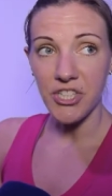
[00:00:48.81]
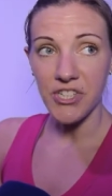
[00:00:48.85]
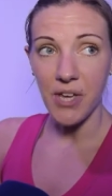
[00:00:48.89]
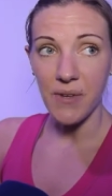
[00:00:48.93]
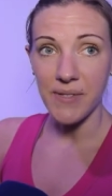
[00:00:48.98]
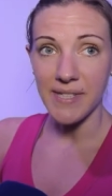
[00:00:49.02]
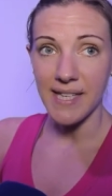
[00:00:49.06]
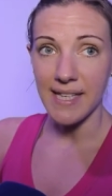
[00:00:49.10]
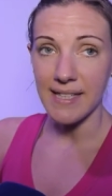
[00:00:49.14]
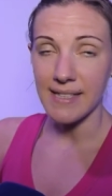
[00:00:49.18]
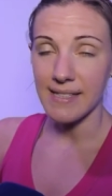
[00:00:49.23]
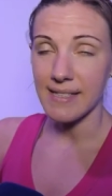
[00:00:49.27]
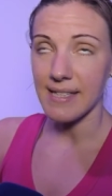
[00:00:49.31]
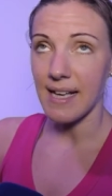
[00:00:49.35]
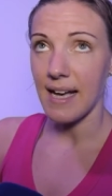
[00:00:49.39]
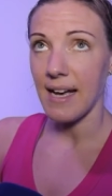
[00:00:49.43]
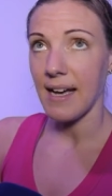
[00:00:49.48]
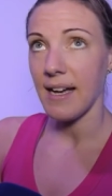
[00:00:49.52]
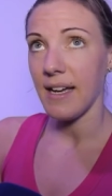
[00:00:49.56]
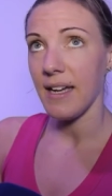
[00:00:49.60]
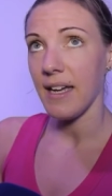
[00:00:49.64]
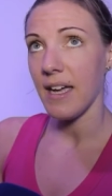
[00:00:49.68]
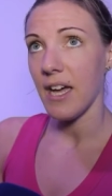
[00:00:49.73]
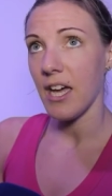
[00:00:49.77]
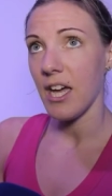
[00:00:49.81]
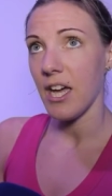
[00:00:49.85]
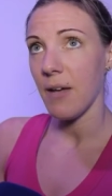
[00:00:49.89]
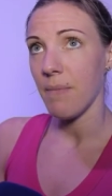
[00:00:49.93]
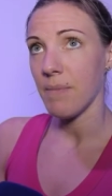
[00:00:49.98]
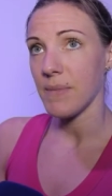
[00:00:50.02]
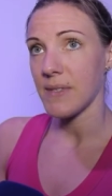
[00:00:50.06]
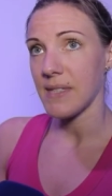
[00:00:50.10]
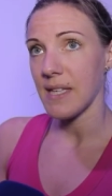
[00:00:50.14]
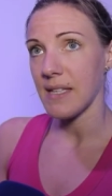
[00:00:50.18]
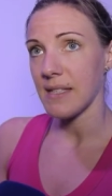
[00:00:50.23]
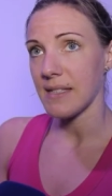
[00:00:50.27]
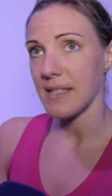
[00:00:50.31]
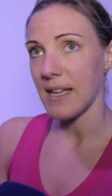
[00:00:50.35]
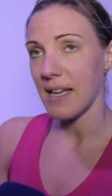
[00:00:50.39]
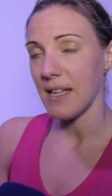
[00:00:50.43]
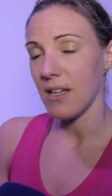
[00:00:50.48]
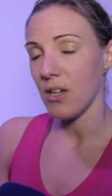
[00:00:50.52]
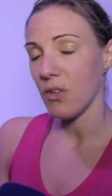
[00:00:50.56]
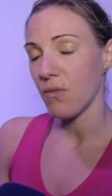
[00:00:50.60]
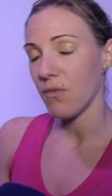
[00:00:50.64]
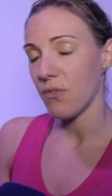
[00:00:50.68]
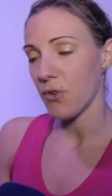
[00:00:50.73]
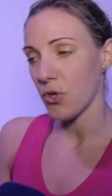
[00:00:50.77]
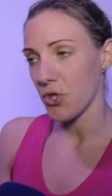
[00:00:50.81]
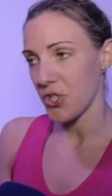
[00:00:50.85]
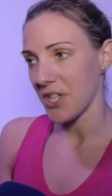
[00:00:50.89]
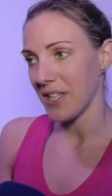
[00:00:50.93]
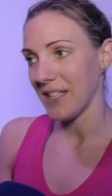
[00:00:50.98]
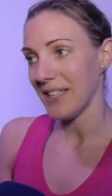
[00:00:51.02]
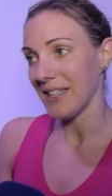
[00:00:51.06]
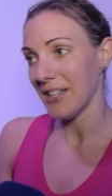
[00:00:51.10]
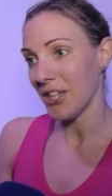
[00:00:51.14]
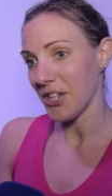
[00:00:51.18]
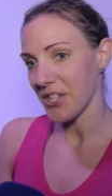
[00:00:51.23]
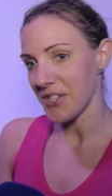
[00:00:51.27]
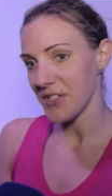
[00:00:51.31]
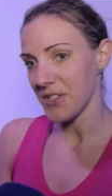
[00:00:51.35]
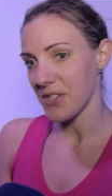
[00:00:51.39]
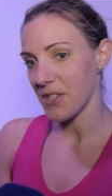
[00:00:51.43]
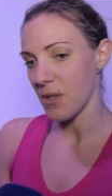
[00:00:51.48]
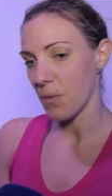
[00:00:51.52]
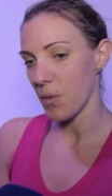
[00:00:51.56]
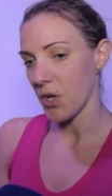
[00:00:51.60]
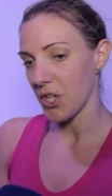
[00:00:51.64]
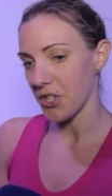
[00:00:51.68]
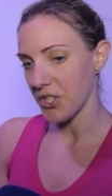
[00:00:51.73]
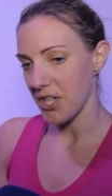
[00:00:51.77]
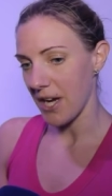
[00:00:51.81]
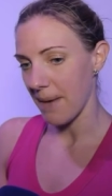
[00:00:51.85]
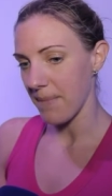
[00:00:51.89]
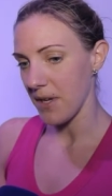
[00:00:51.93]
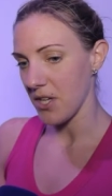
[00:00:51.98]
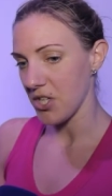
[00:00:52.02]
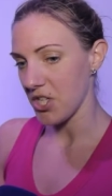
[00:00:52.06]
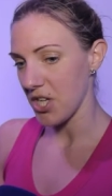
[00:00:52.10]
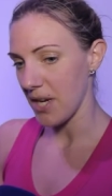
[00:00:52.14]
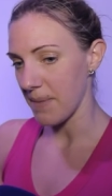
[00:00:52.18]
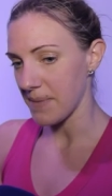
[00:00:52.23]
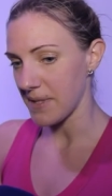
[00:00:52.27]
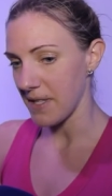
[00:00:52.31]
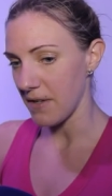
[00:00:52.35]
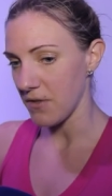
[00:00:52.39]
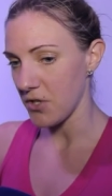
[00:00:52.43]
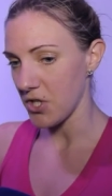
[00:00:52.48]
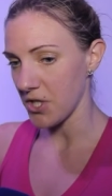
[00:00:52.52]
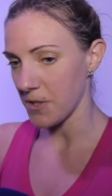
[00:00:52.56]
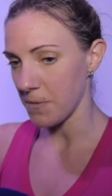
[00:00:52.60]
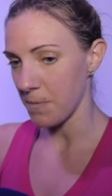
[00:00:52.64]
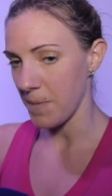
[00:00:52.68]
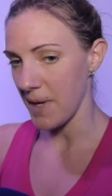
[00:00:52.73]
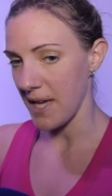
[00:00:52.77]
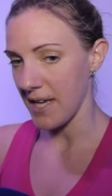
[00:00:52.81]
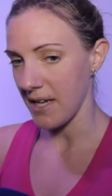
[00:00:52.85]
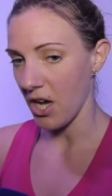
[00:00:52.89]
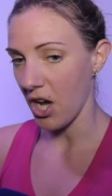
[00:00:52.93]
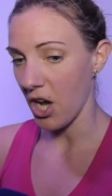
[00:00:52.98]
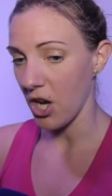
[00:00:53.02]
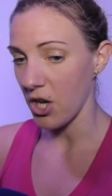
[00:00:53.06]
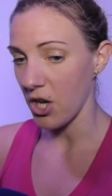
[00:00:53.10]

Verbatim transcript: So since I um, since I unfortunately lost the World Championships, I've just been at